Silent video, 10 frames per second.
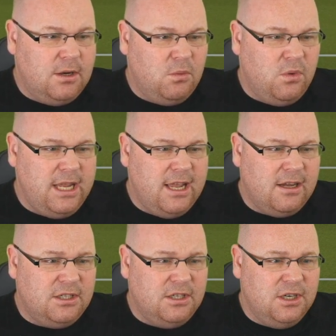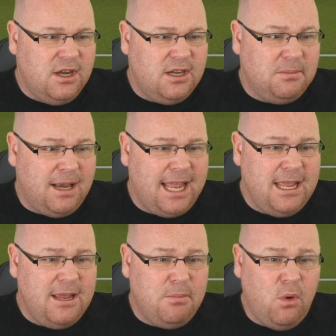And we are just
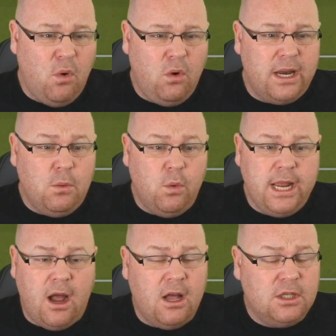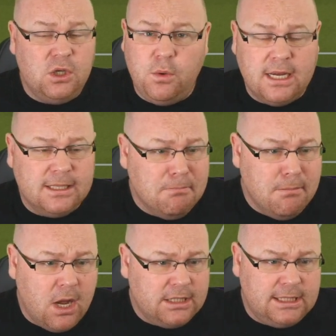playing poorly. We are doing as
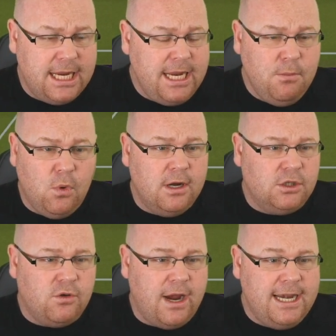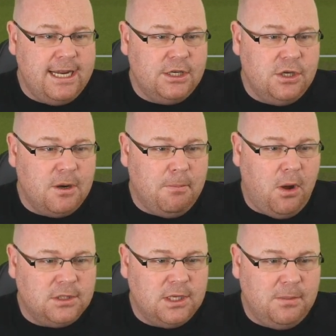much teamwork training as you can
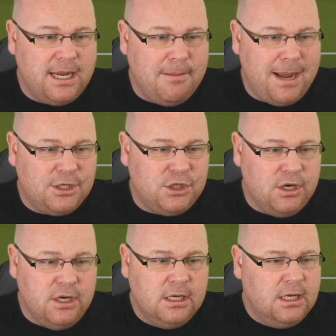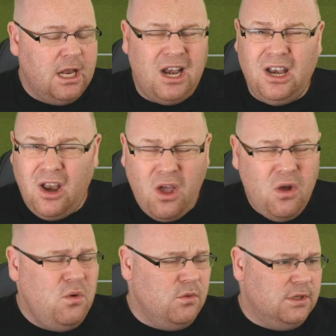possibly imagine.
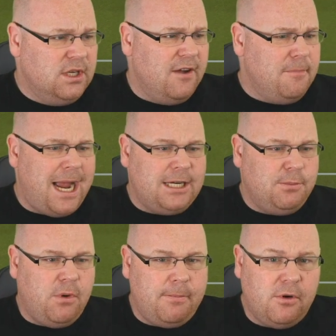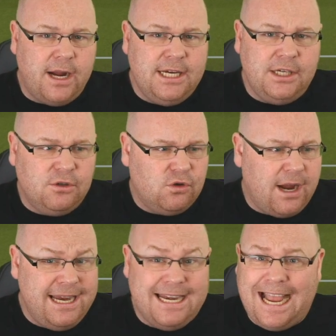Loads of match preparation
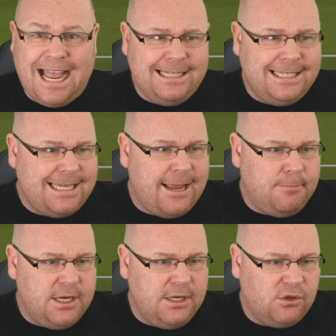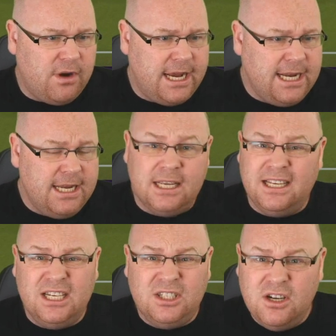training and set piece training
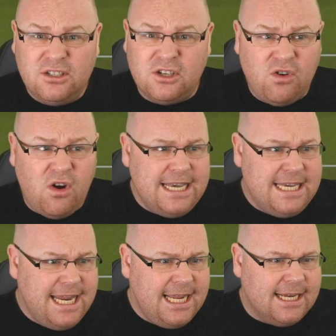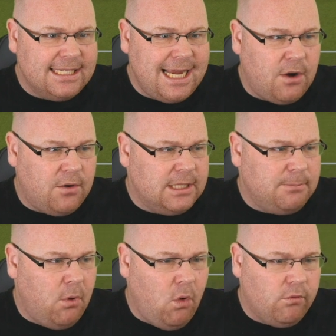just to try and dig us out of this
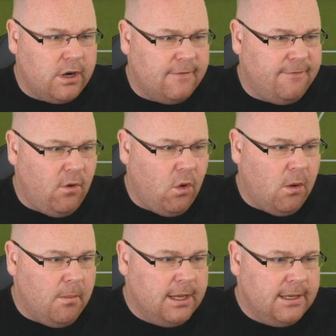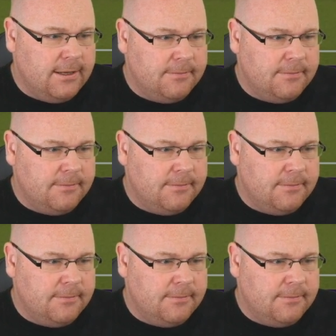poor run of form.